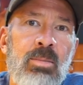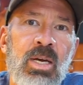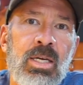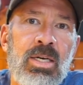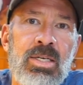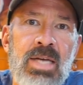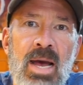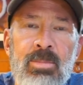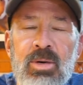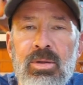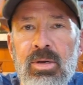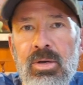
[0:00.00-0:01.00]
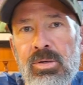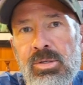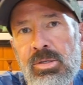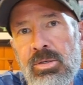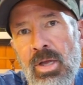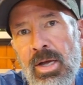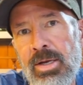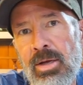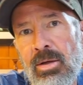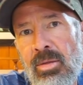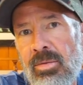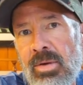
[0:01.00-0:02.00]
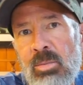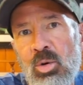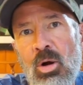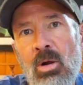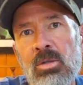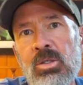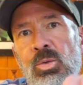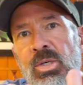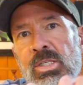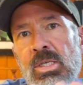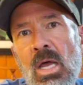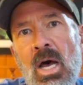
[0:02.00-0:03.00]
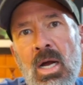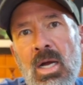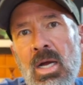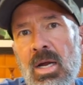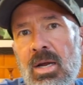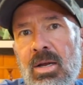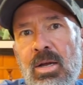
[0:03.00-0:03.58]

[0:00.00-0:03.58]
to make an adapter that goes to like a 3-prong twist lock